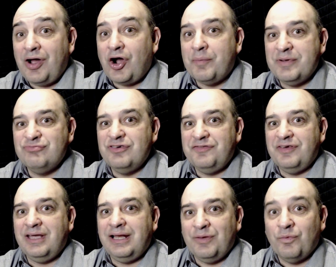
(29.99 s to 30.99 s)
I'll be
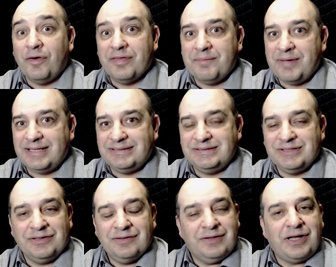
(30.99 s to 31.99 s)
revealing what the bass is
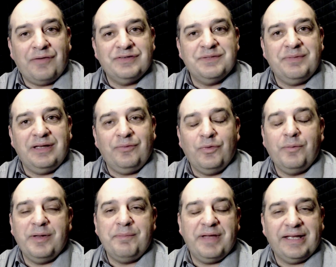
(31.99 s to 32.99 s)
going to be. We'll
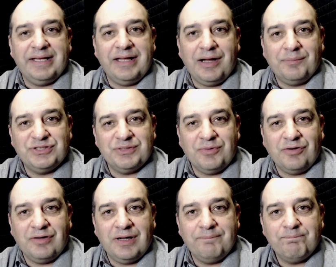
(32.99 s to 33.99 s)
be picking it up
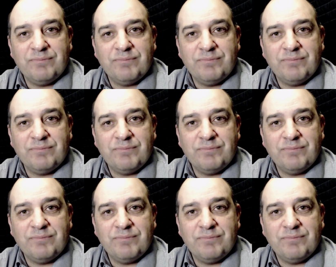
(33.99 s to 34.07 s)
tomorrow.